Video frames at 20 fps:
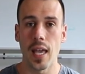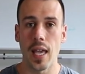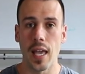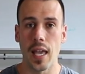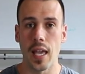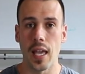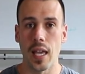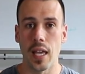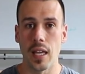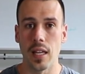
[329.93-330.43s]

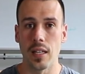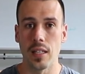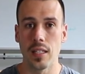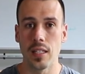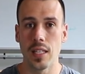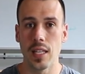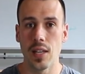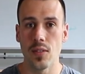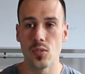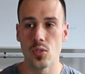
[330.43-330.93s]

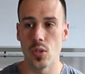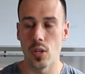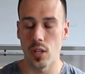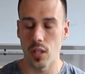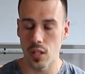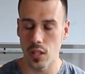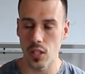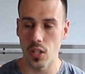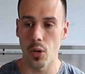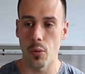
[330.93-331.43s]
and gives you a
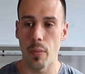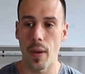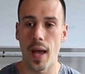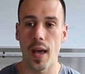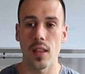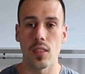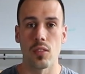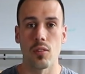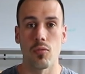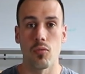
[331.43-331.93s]
clear
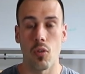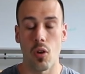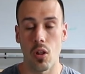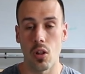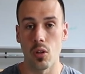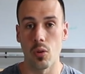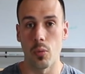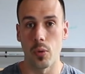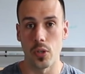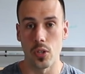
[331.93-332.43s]
path to
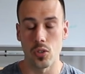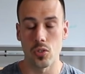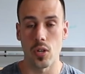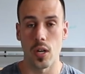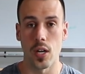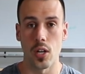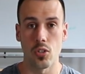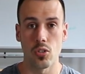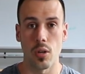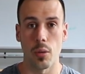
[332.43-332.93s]
follow when you're
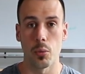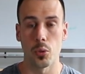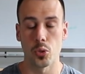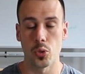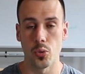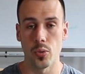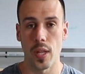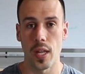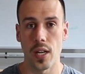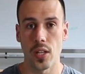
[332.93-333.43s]
trying to
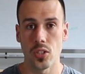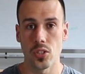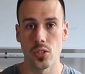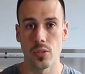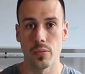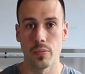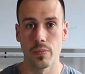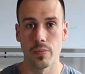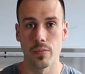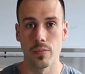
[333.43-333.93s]
troubleshoot that issue.